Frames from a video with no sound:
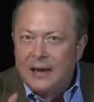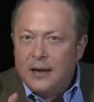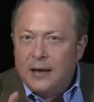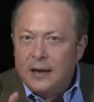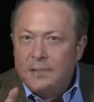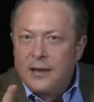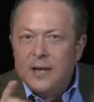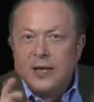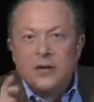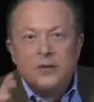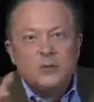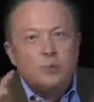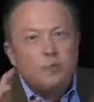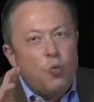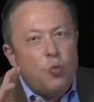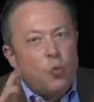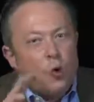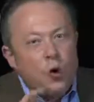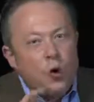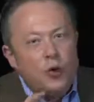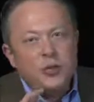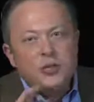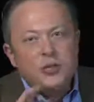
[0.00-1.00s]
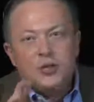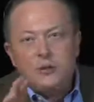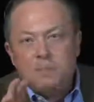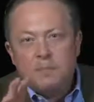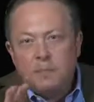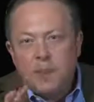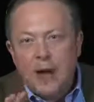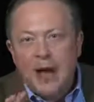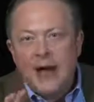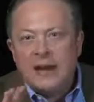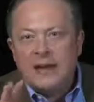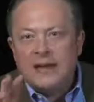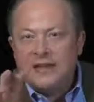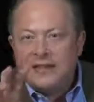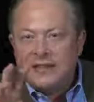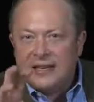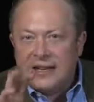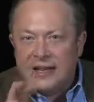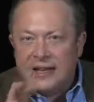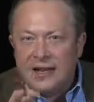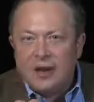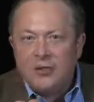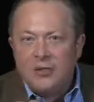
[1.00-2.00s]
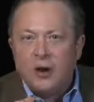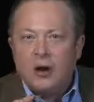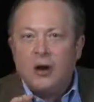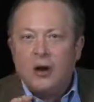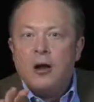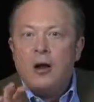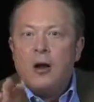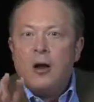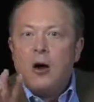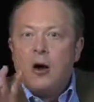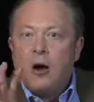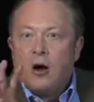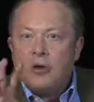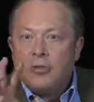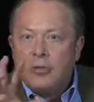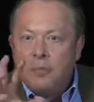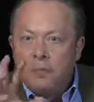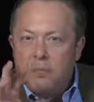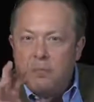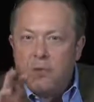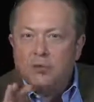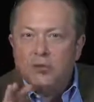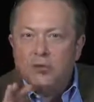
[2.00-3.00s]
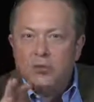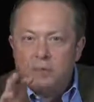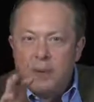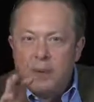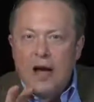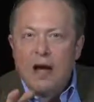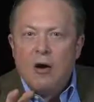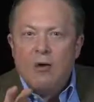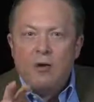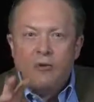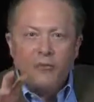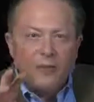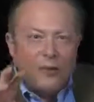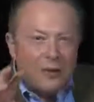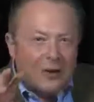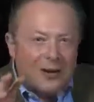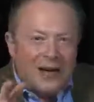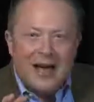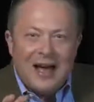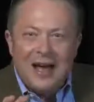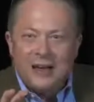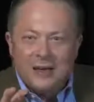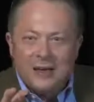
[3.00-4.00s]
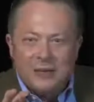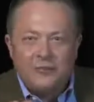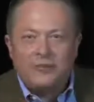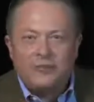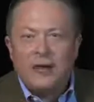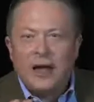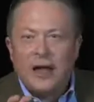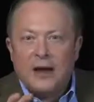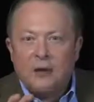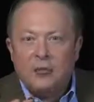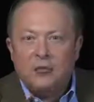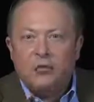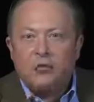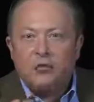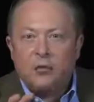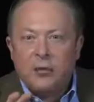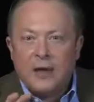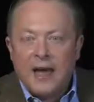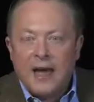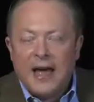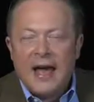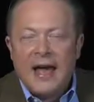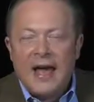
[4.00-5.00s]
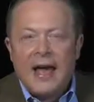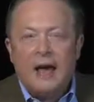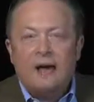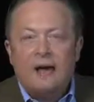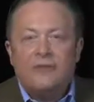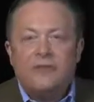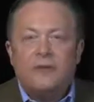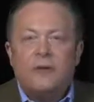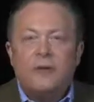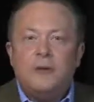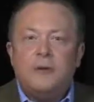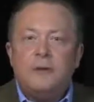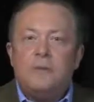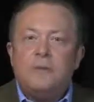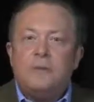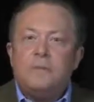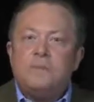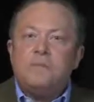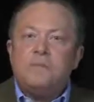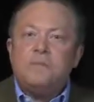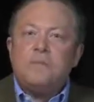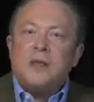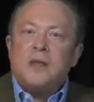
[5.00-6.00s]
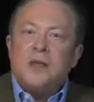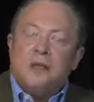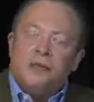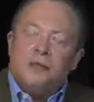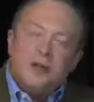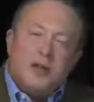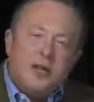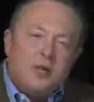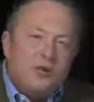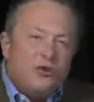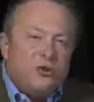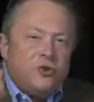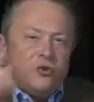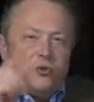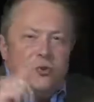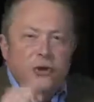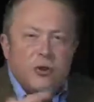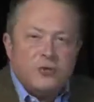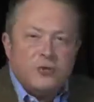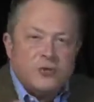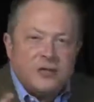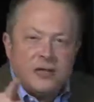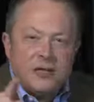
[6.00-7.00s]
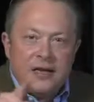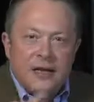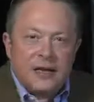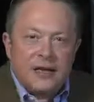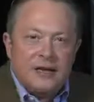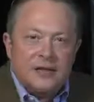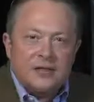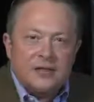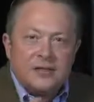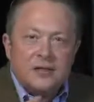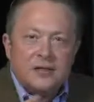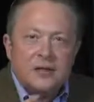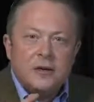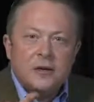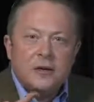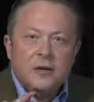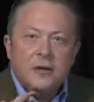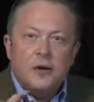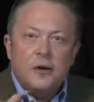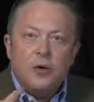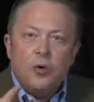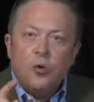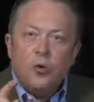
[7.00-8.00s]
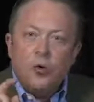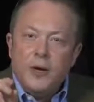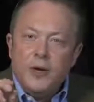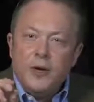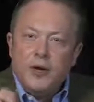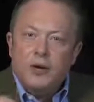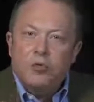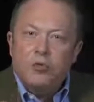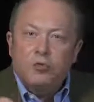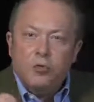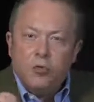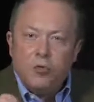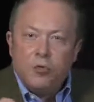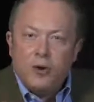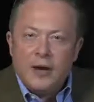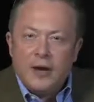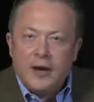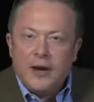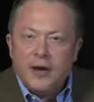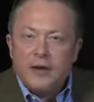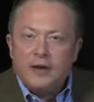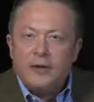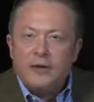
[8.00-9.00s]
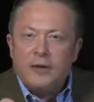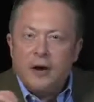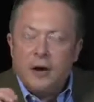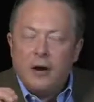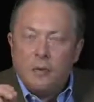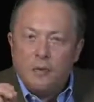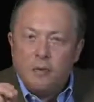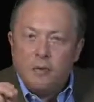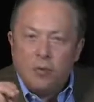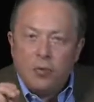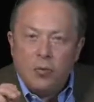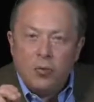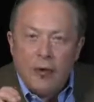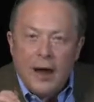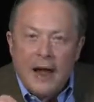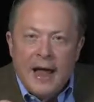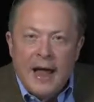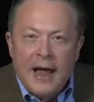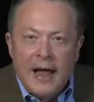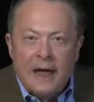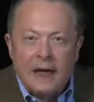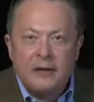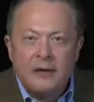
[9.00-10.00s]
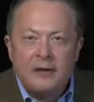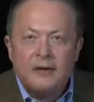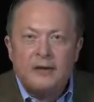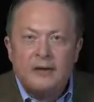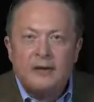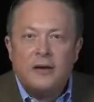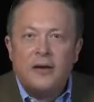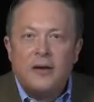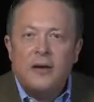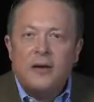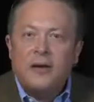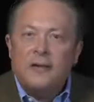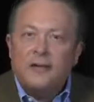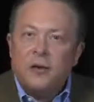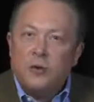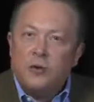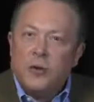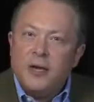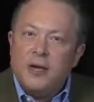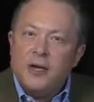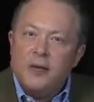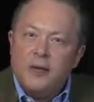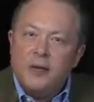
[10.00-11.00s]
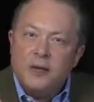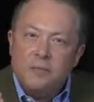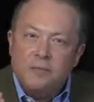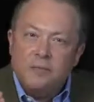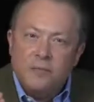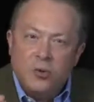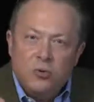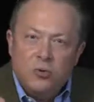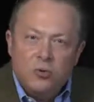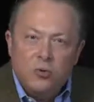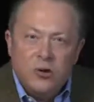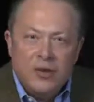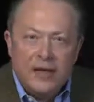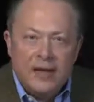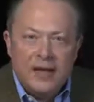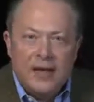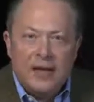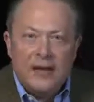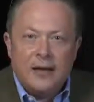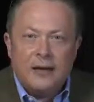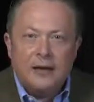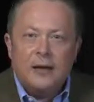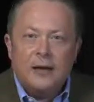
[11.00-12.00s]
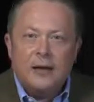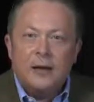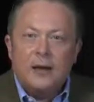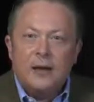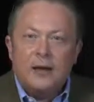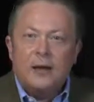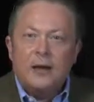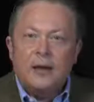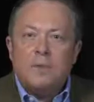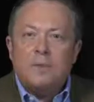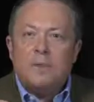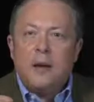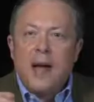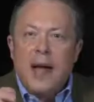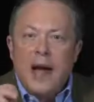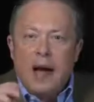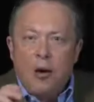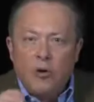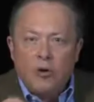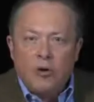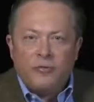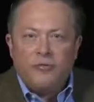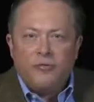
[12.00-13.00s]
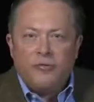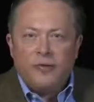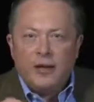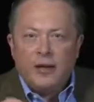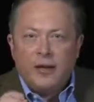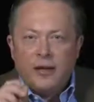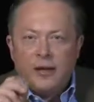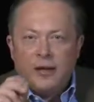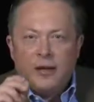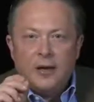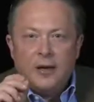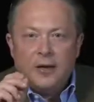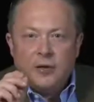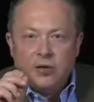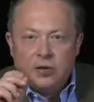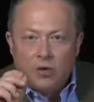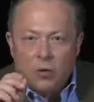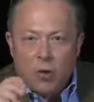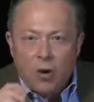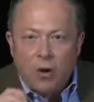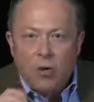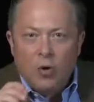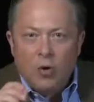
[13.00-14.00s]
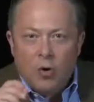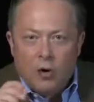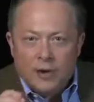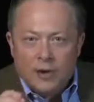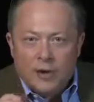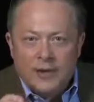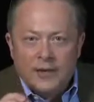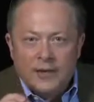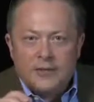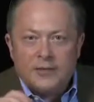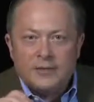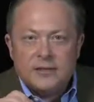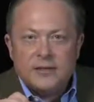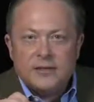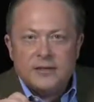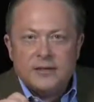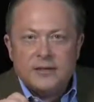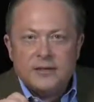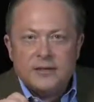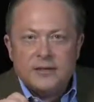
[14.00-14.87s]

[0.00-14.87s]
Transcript: because words and body together are the most powerful kind of language we have. If we can do those things, we can create a brand that we can communicate powerfully to our audience